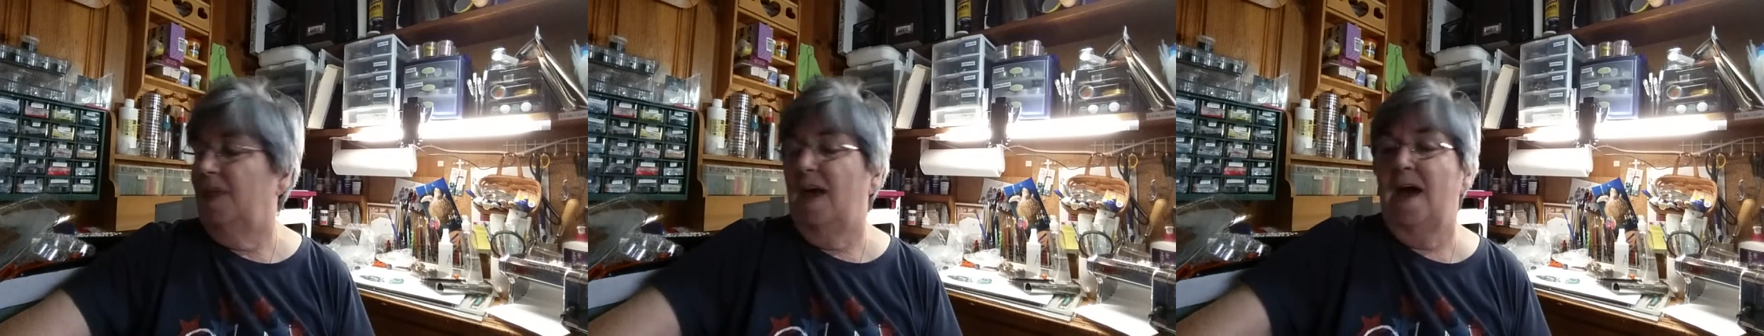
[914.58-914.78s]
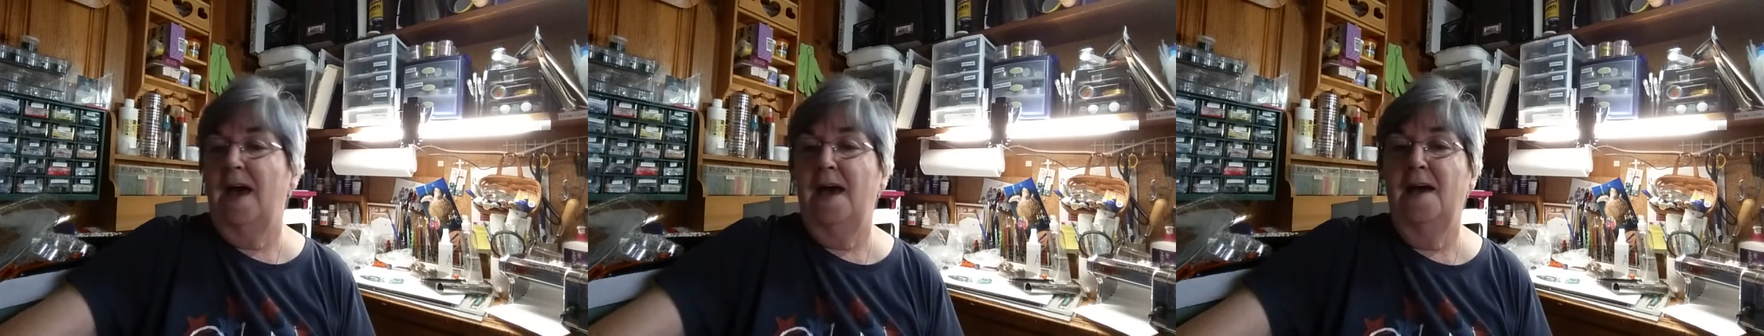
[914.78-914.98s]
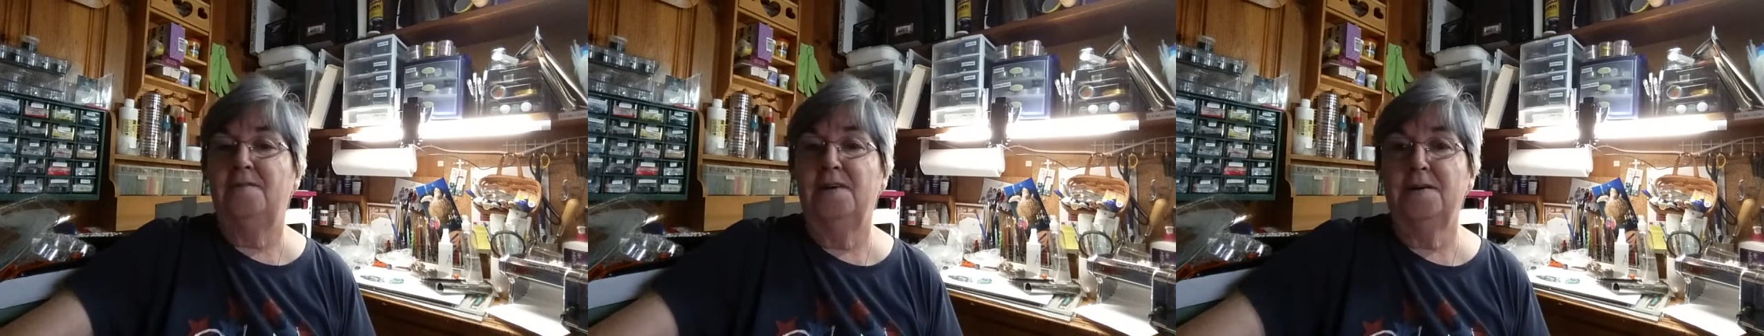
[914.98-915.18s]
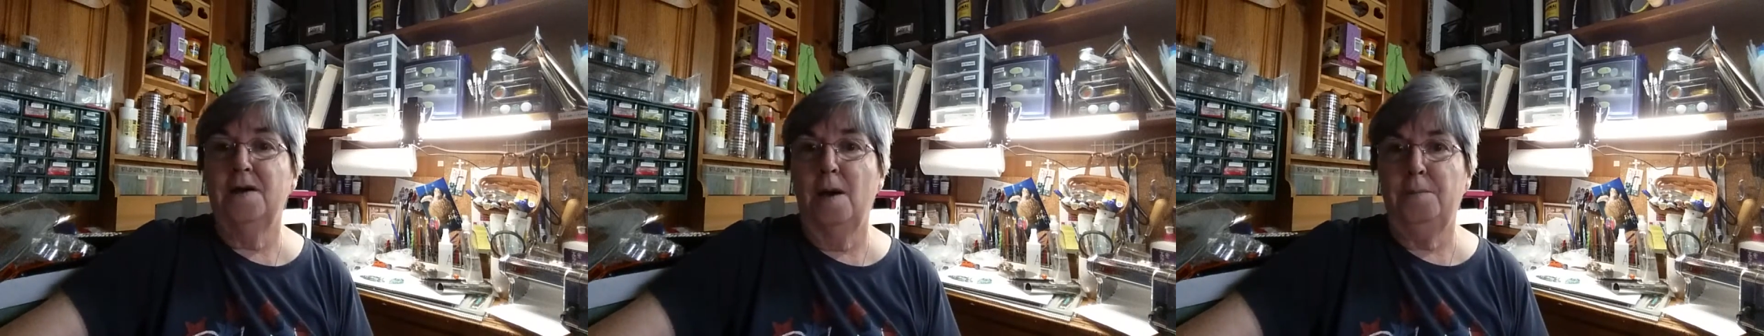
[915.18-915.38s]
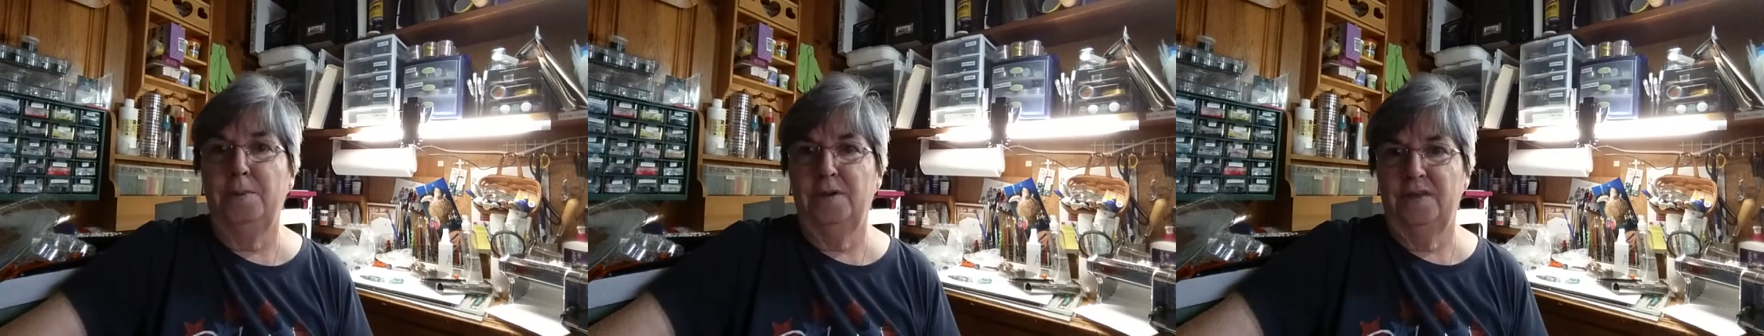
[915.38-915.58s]
I have a
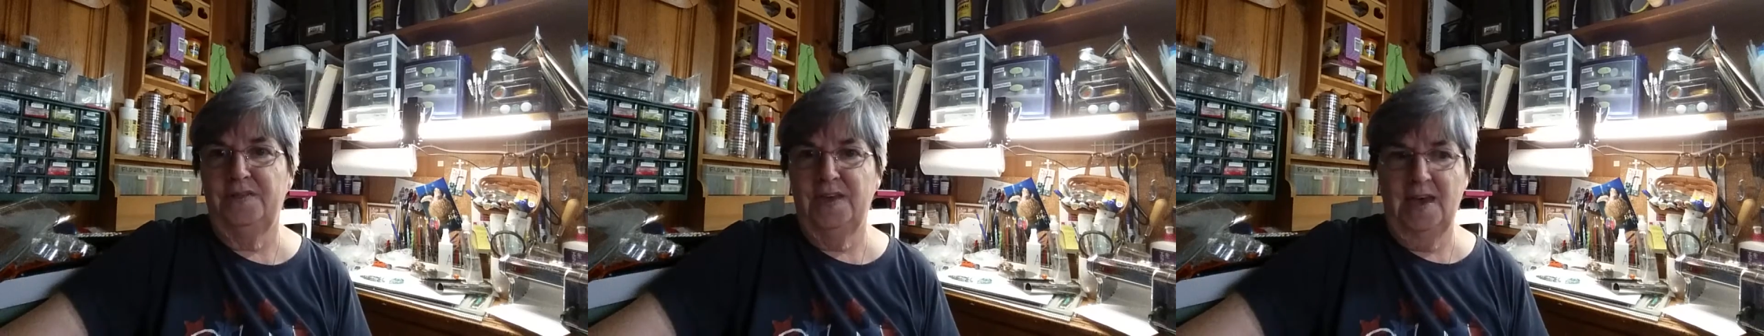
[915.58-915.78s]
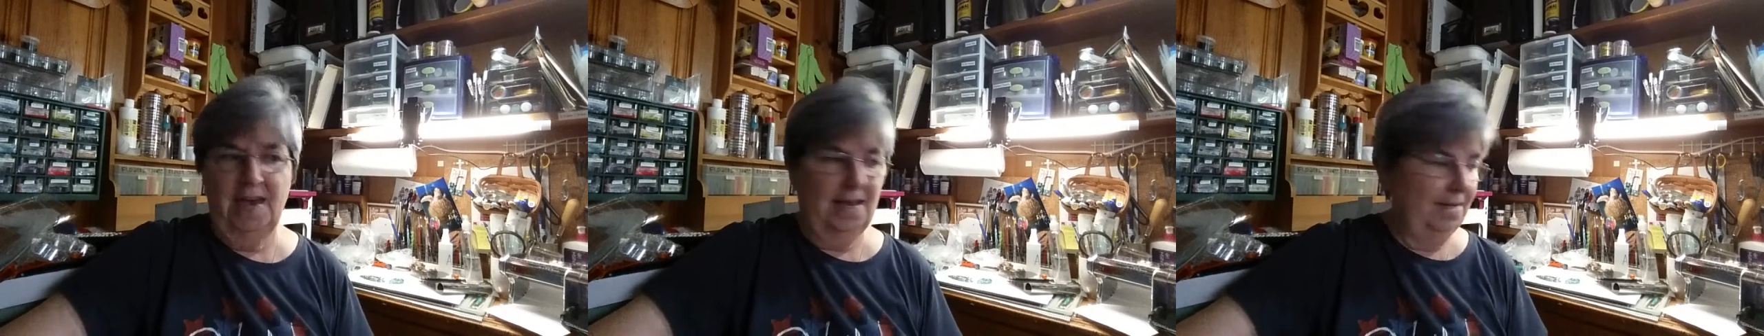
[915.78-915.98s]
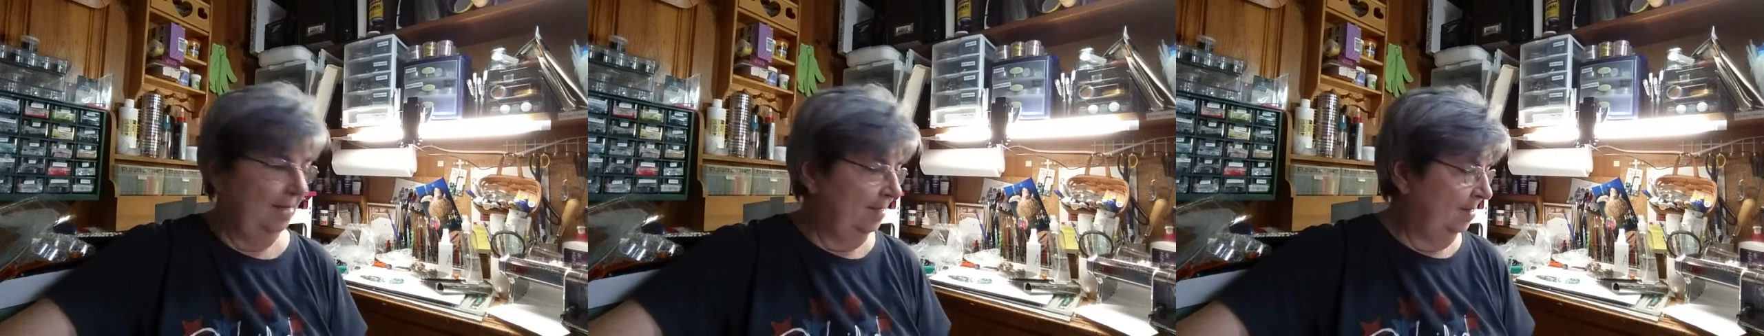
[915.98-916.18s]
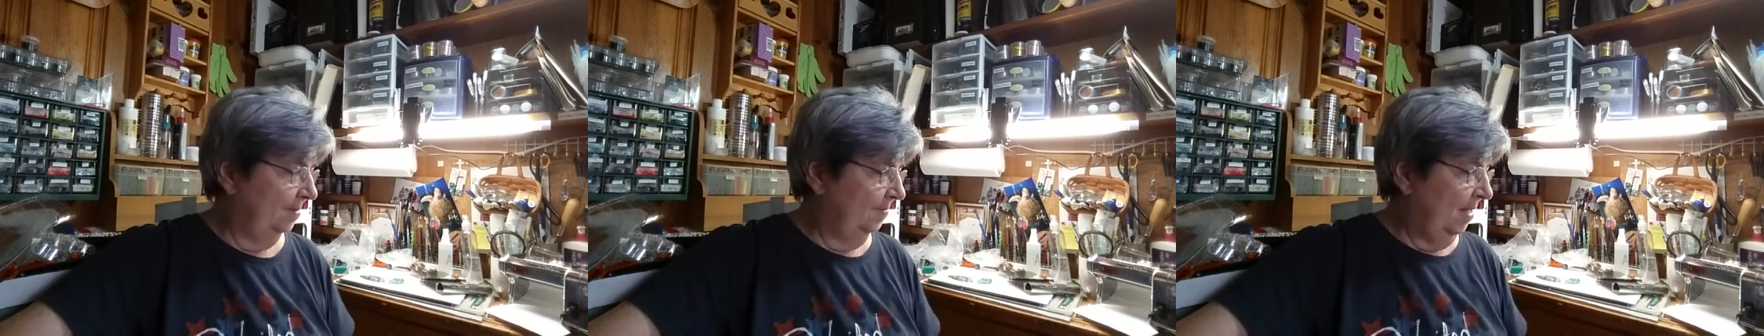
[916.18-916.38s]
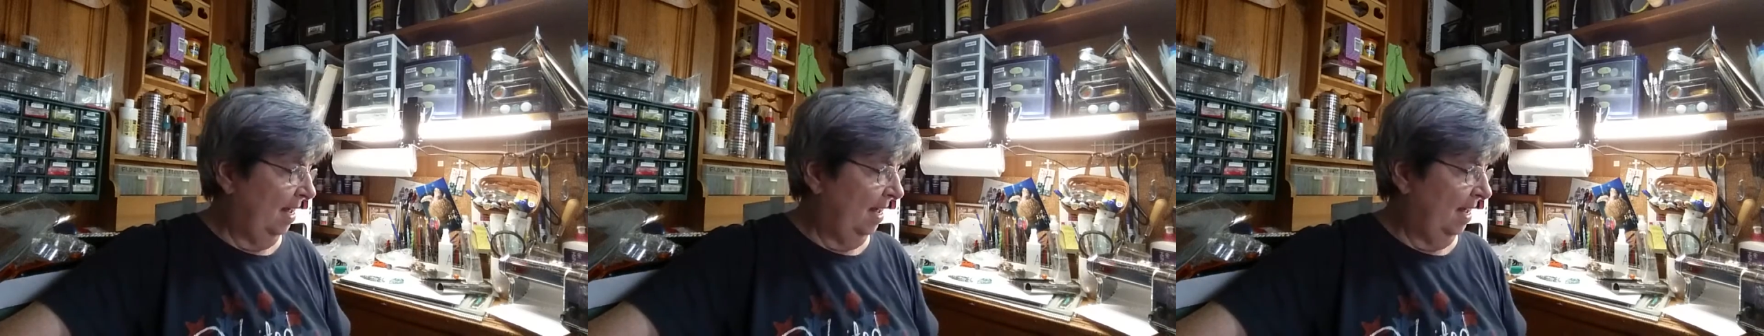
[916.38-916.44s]
couple of things.